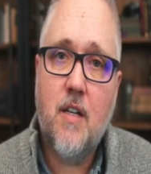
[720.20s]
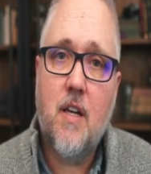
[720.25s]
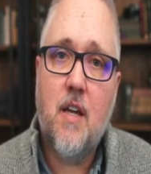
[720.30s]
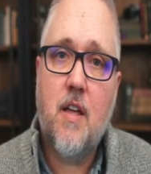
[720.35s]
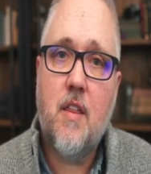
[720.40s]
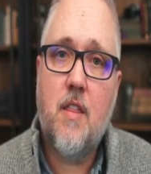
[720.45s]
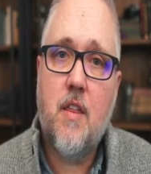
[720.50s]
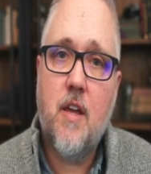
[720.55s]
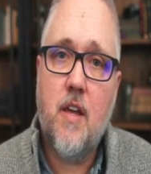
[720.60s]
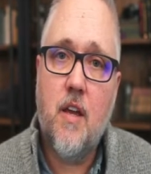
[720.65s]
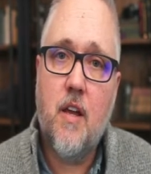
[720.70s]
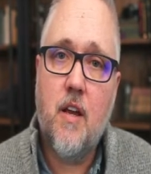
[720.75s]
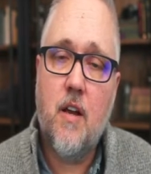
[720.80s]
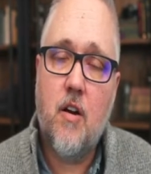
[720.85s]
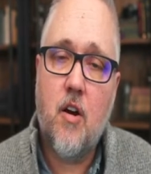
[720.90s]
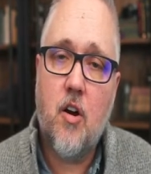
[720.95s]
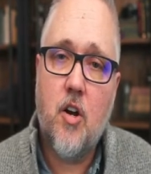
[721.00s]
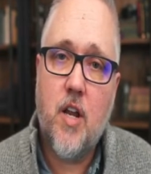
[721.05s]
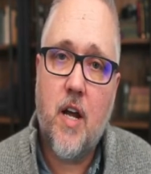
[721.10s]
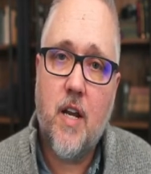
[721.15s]
They
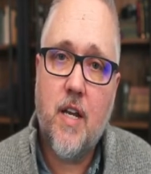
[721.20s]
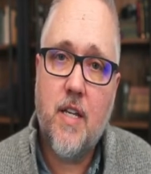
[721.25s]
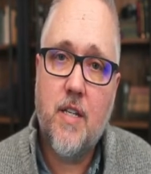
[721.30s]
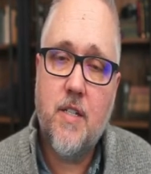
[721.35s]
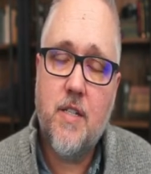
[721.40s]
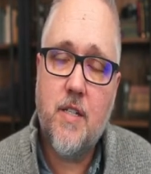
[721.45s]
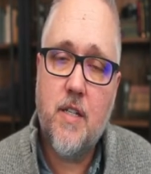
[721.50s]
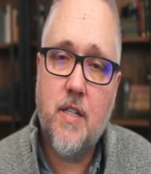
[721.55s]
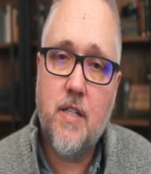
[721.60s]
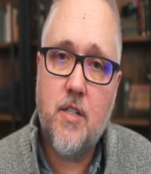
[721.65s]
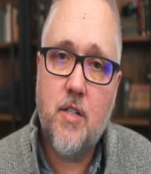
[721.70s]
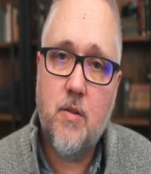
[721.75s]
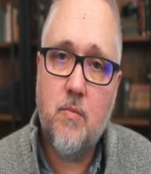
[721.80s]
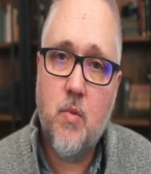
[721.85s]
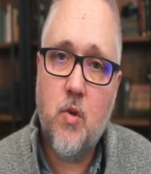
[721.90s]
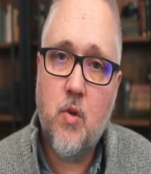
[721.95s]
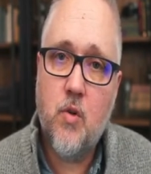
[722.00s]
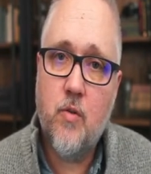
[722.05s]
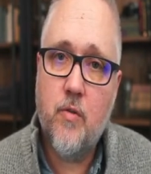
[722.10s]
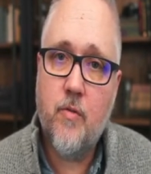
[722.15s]
are not easy to
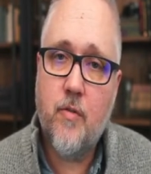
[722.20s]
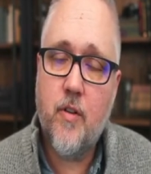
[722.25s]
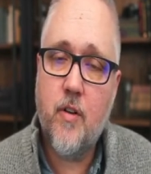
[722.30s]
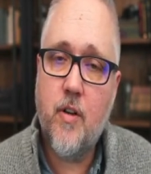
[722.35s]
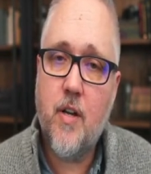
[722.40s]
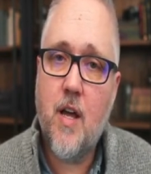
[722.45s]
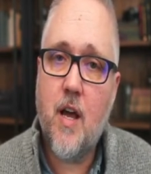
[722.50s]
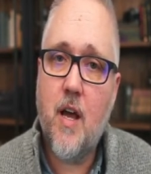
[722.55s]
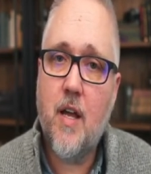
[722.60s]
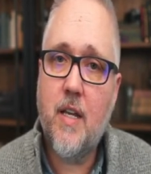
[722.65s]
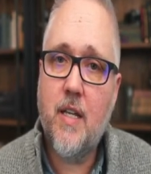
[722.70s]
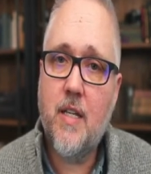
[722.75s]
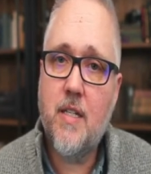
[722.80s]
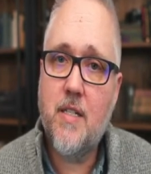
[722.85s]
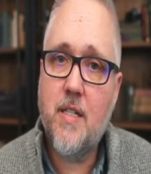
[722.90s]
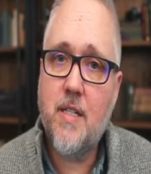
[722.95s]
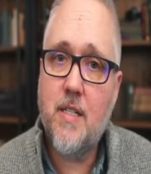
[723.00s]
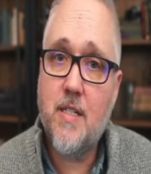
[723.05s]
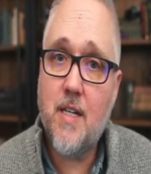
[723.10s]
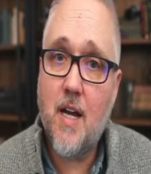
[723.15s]
move. They're not
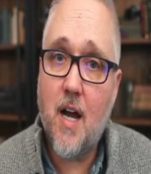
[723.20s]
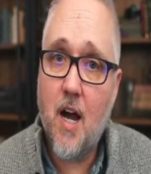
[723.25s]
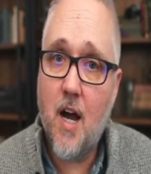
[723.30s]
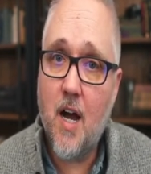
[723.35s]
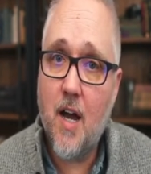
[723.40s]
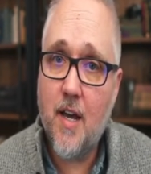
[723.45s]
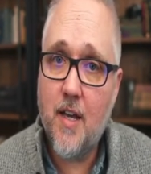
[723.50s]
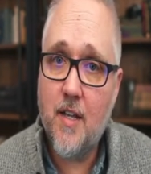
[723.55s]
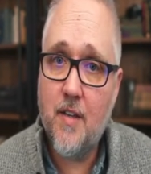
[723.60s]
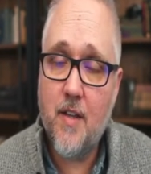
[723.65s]
easy to hide.